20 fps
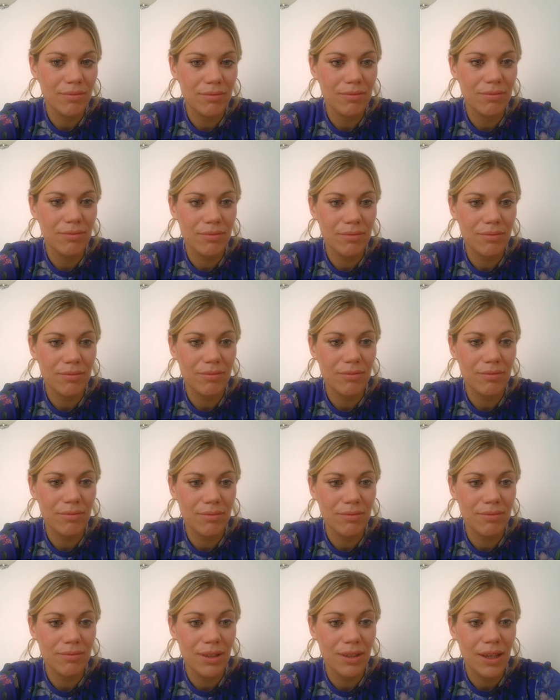grade.
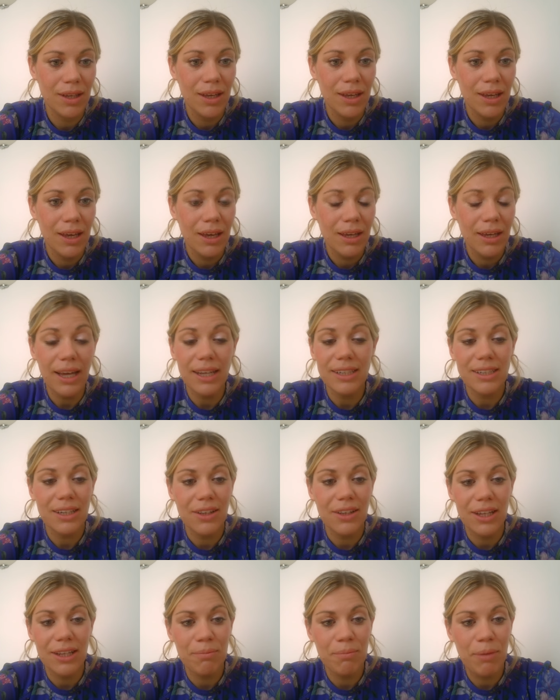Mm. Yes,
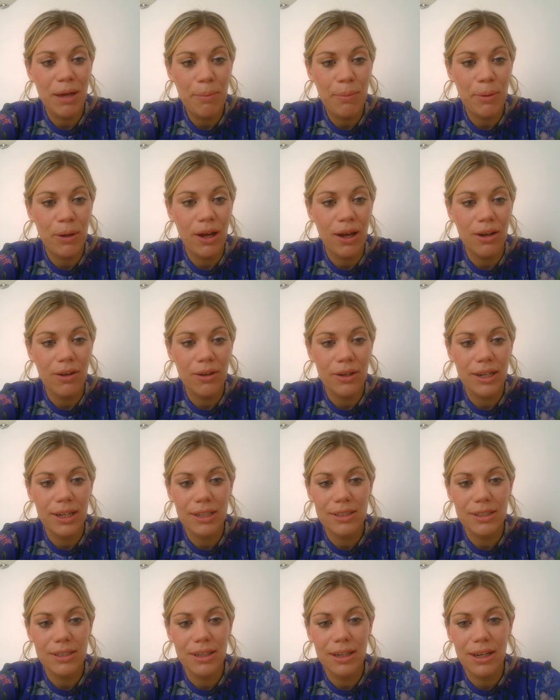I think people are
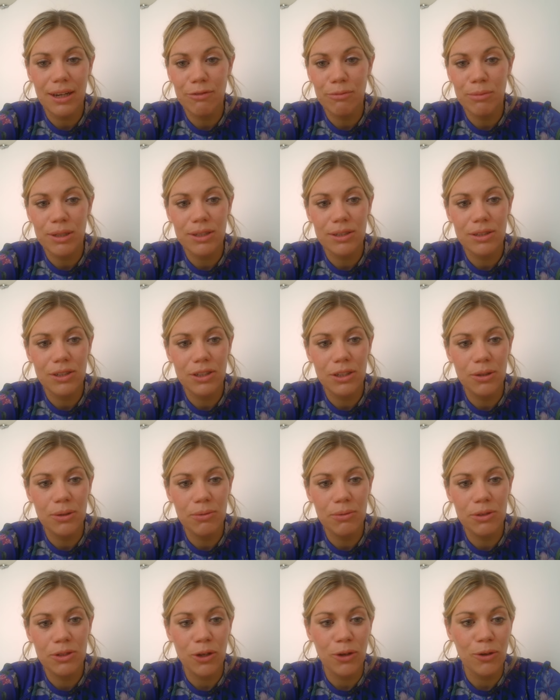looking to the government
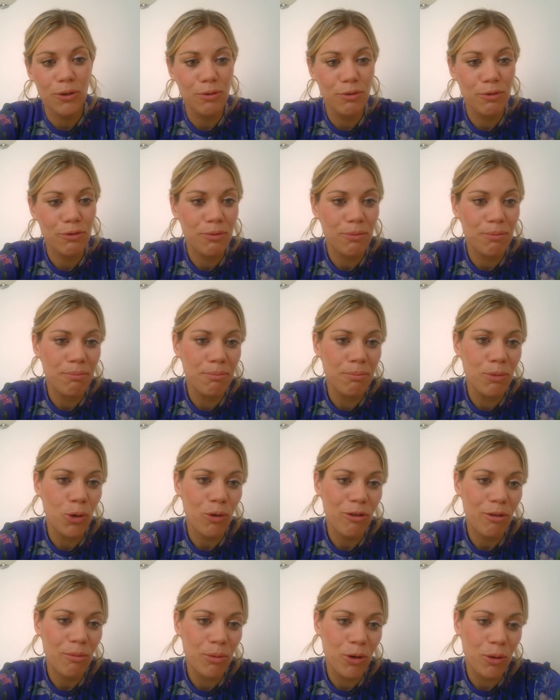to solve
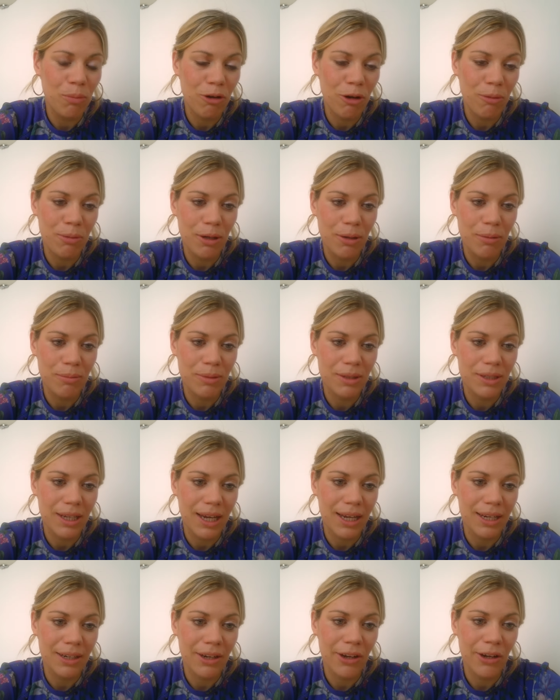more and more
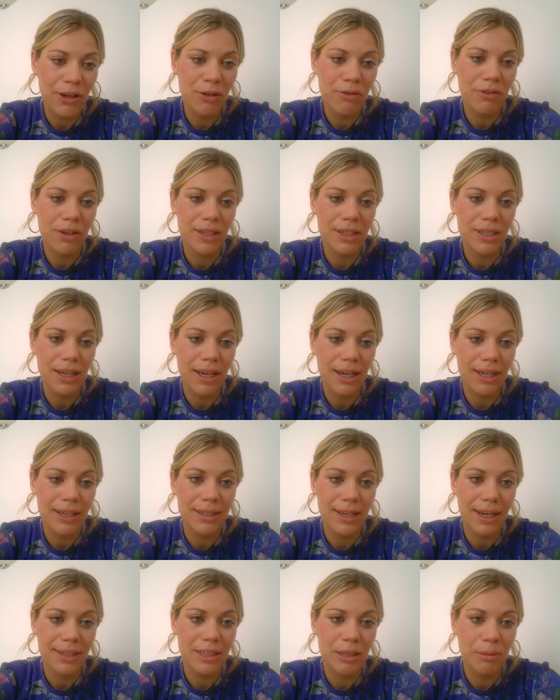problems, and COVID
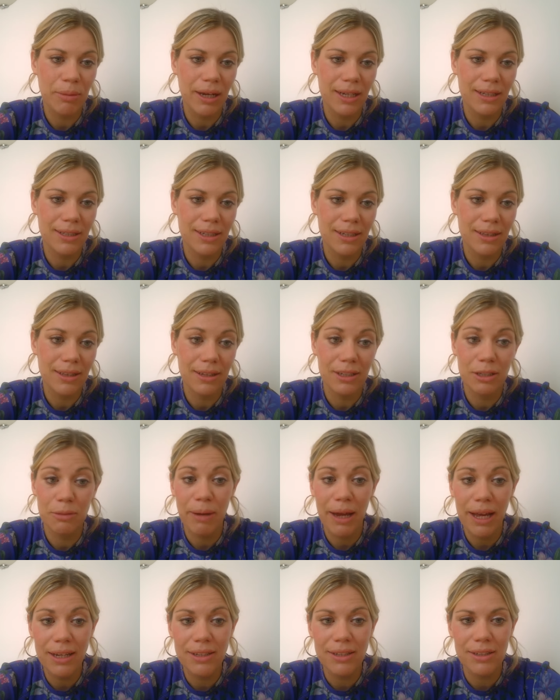exacerbated the
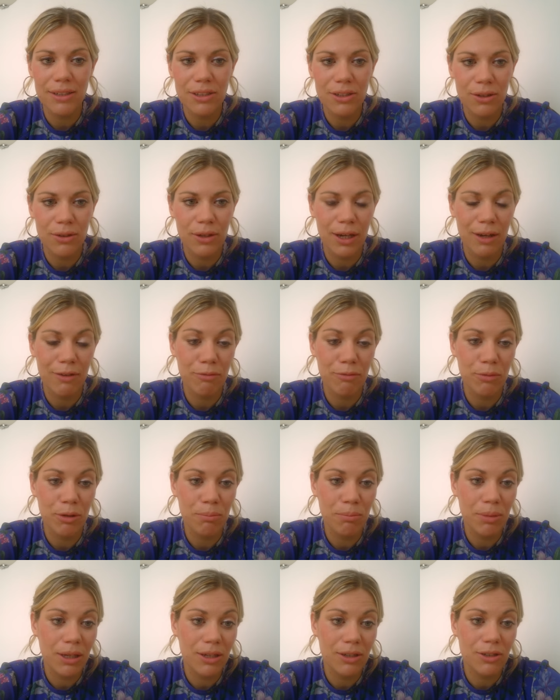dependence on the
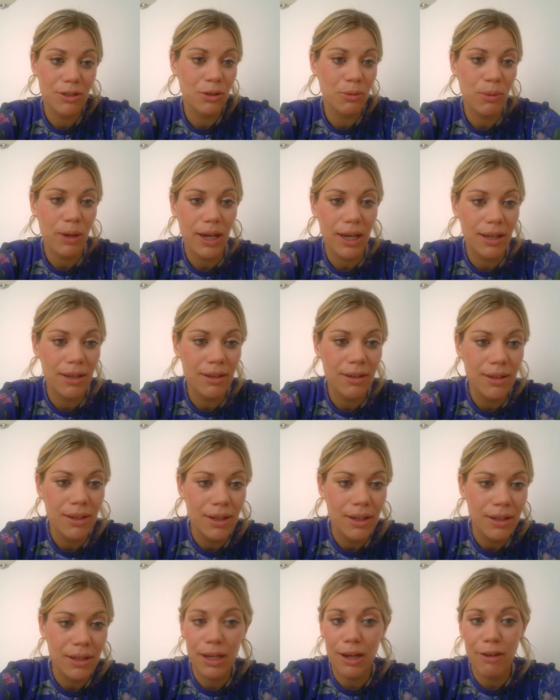government because of the way
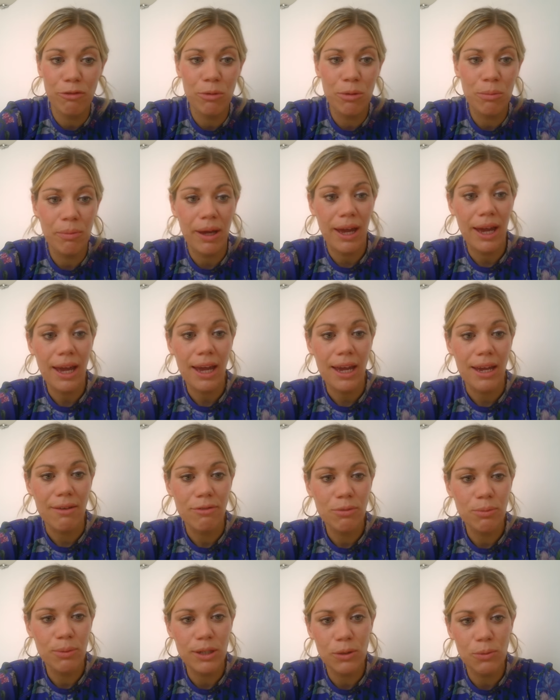the government
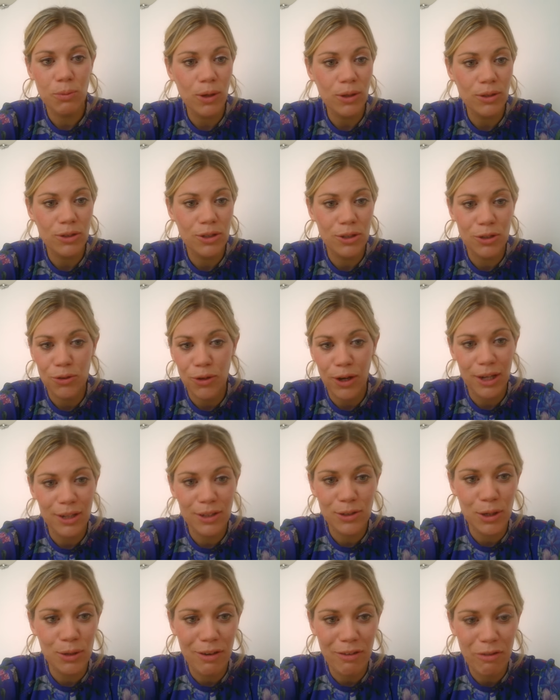behaved, which was to try
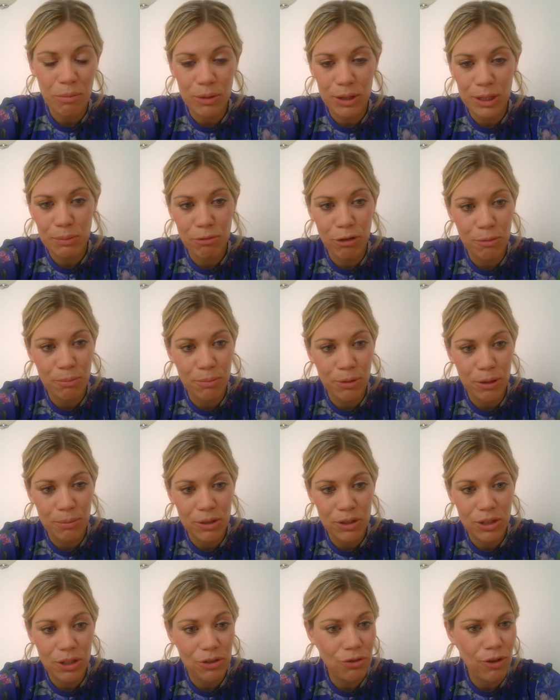and solve everybody's
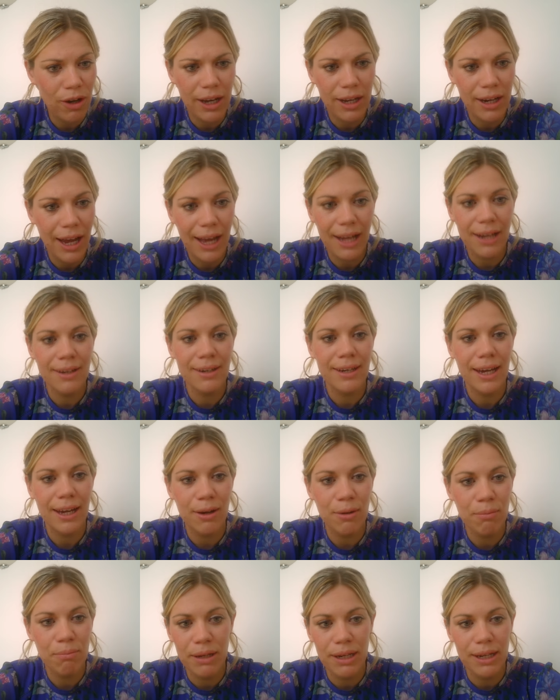problems, to try and hand
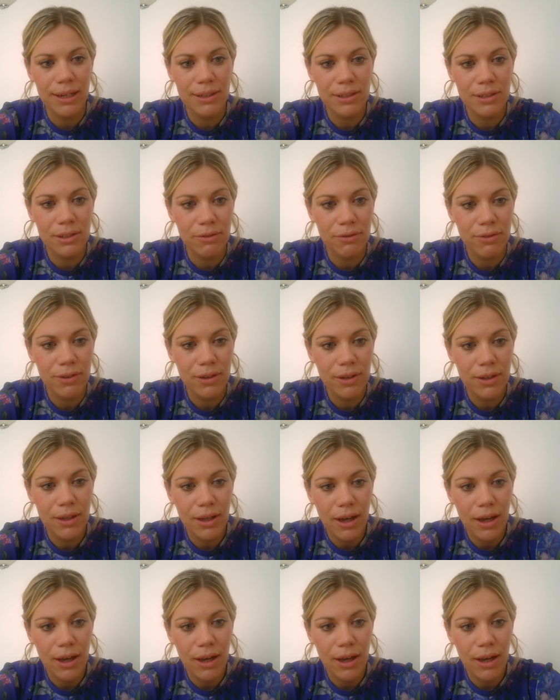out billions of